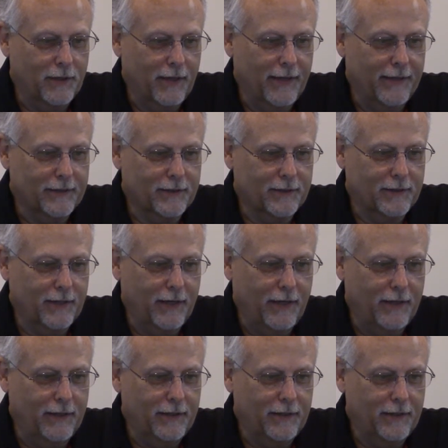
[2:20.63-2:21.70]
last
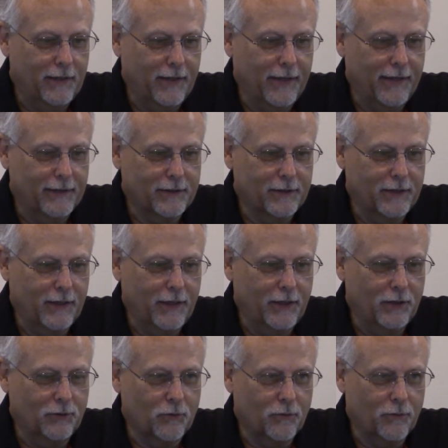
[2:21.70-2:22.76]

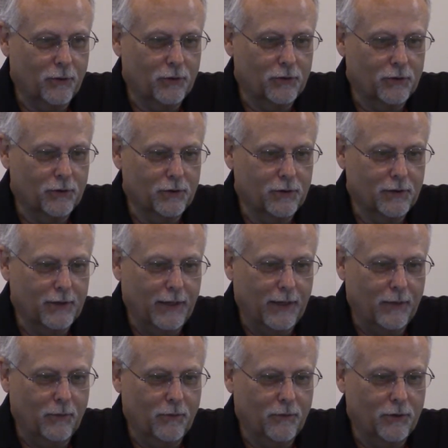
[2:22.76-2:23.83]
days refers to the
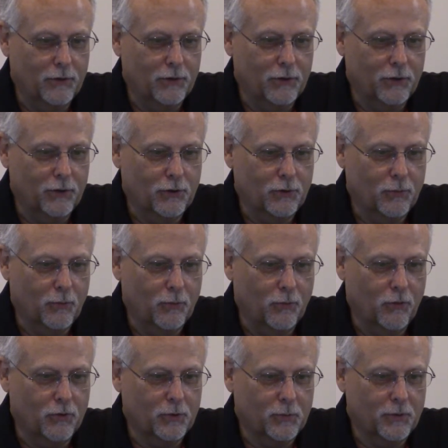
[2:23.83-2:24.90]
time of the church, but
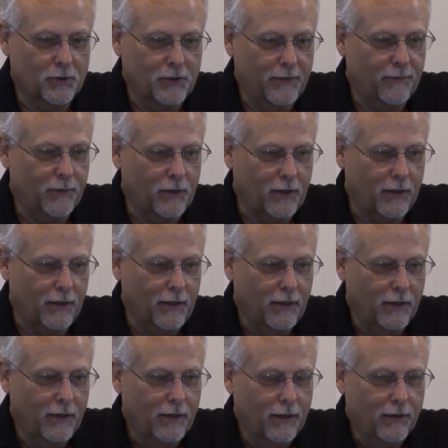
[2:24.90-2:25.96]
more specifically,